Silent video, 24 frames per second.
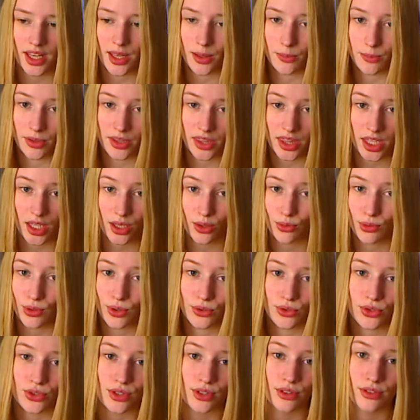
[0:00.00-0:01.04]
empathy
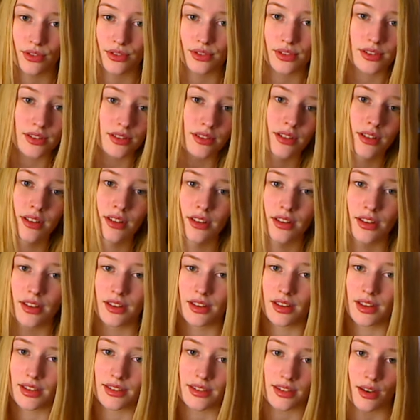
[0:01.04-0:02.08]
quotient,
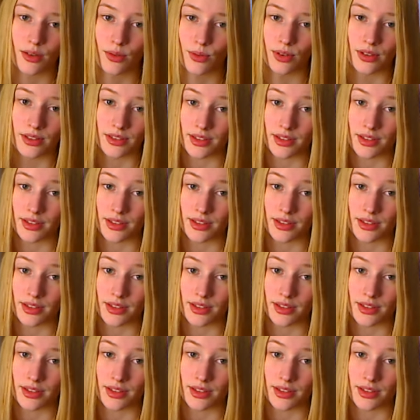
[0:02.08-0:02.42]
etc.,